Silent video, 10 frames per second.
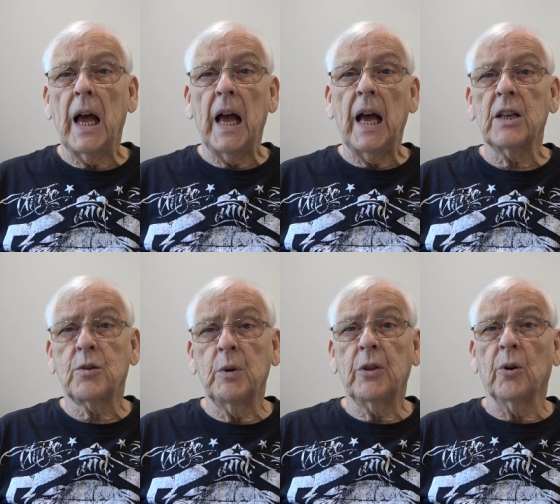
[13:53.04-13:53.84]
As
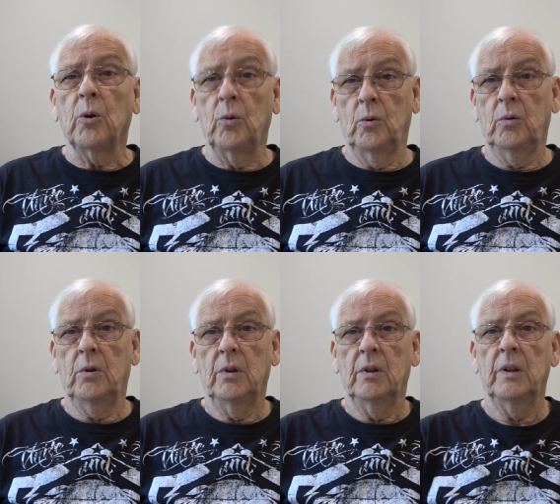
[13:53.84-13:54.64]
with
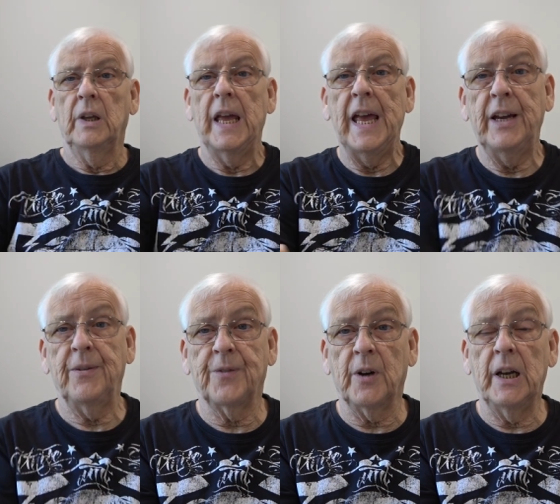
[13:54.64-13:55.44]
all
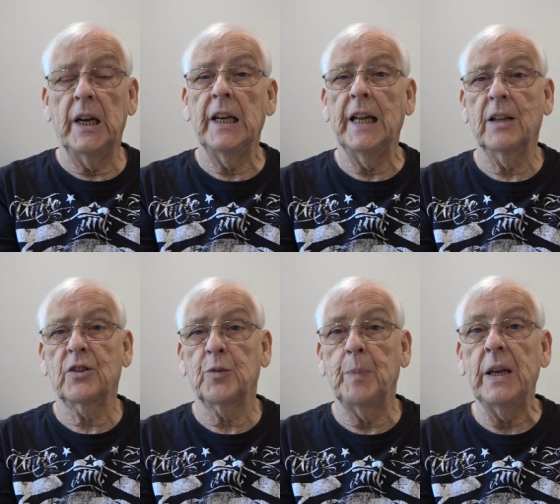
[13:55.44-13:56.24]
Edifier
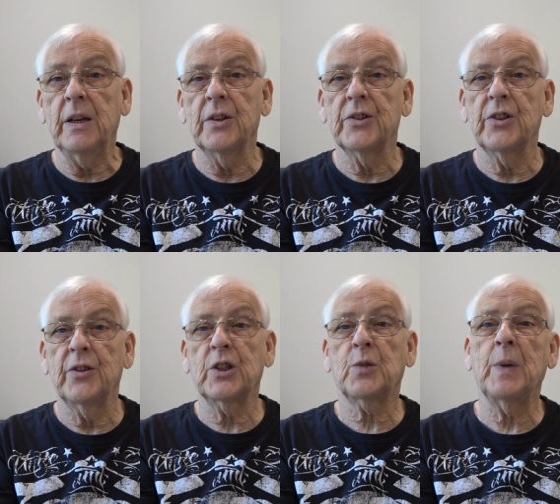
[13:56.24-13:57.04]
loudspeakers,
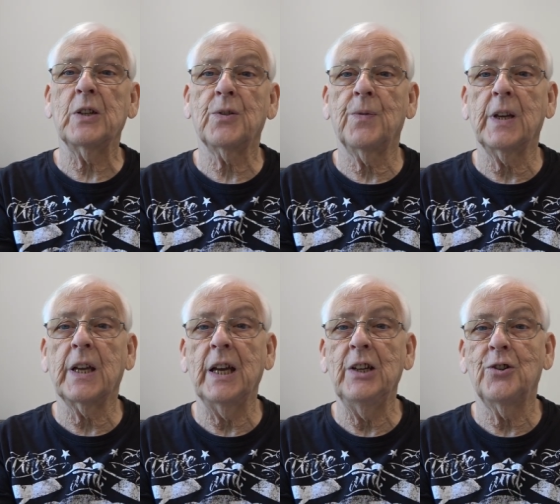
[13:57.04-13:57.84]
the
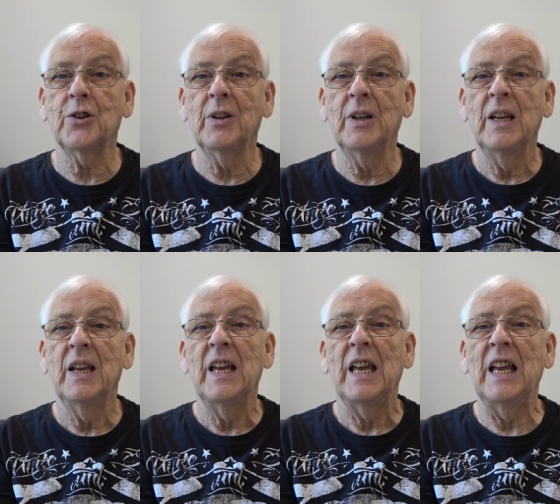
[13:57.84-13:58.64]
specification
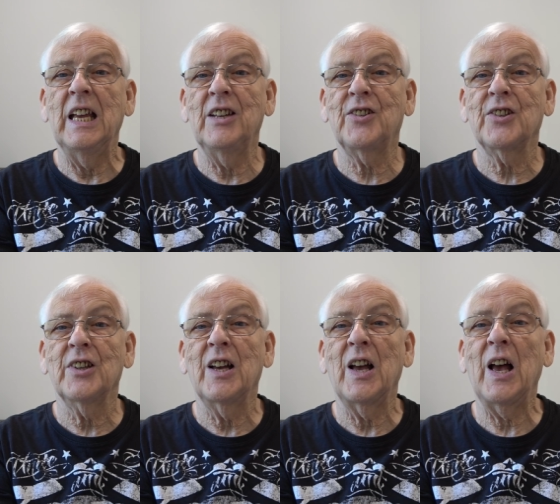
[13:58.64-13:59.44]
is
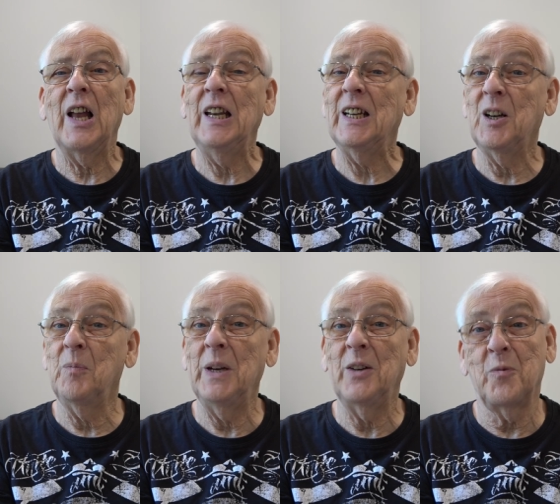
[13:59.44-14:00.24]
a little
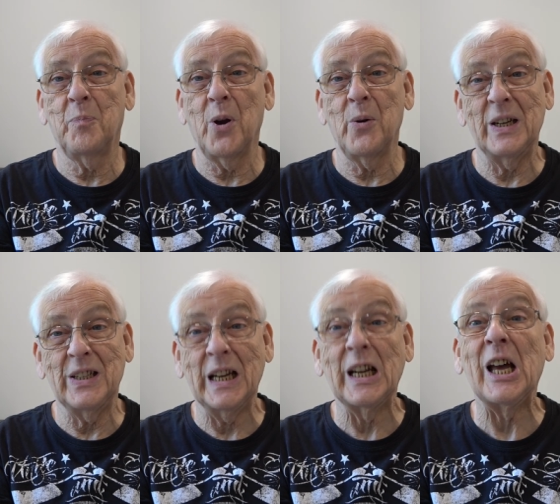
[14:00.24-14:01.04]
bit of
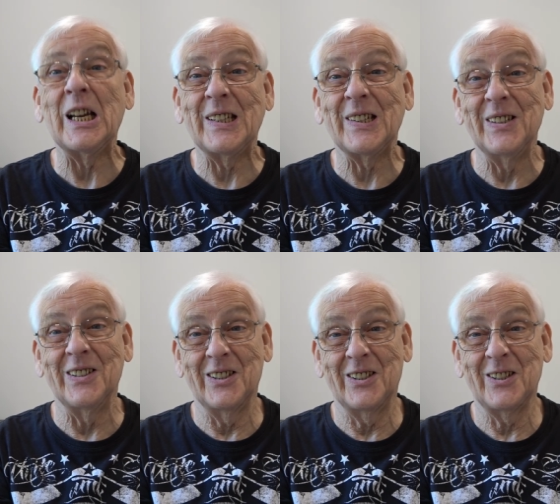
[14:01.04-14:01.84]
poetic
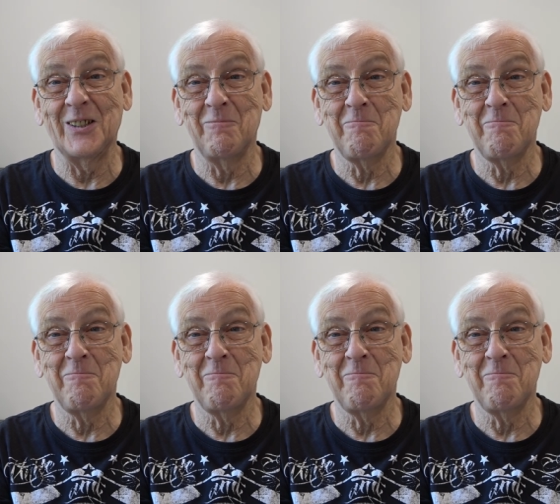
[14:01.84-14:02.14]
license.